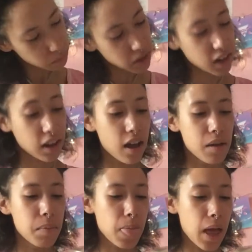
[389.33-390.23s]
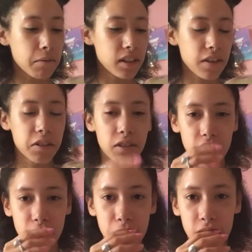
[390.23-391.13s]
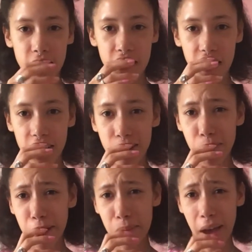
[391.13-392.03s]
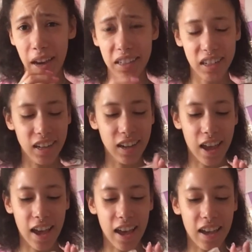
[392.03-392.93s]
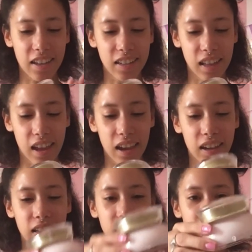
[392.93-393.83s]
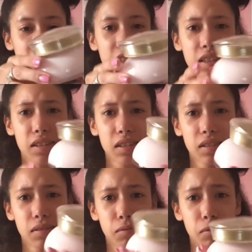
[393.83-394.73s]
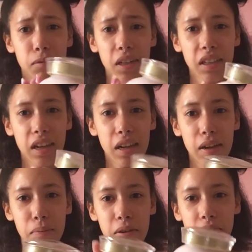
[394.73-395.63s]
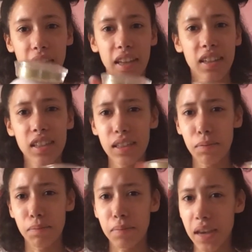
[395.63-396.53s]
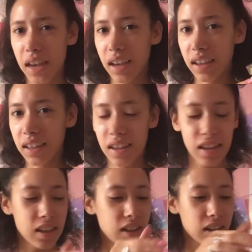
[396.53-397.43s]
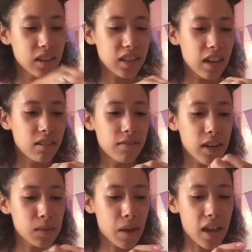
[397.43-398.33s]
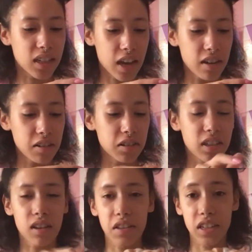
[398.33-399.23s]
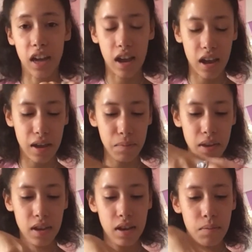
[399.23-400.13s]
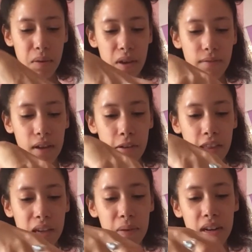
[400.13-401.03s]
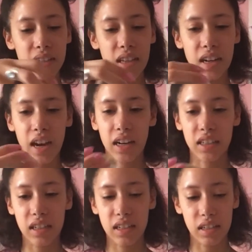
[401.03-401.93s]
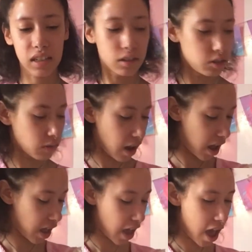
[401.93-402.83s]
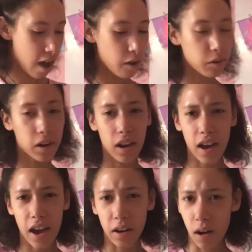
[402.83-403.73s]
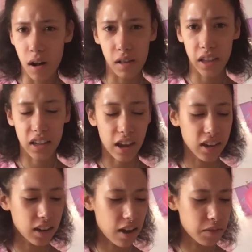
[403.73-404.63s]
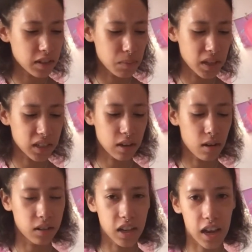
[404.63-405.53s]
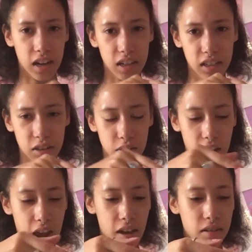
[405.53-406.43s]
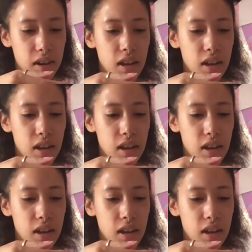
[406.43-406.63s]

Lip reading: But really I was drawn to it because it's like super cute packaging, and like it's really a beautiful, like, this is a big container of face mask. I don't use this all the time, but my favorite thing about it is that it actually doesn't dry out at all. Like, I could have this on my skin all day and it doesn't dry out.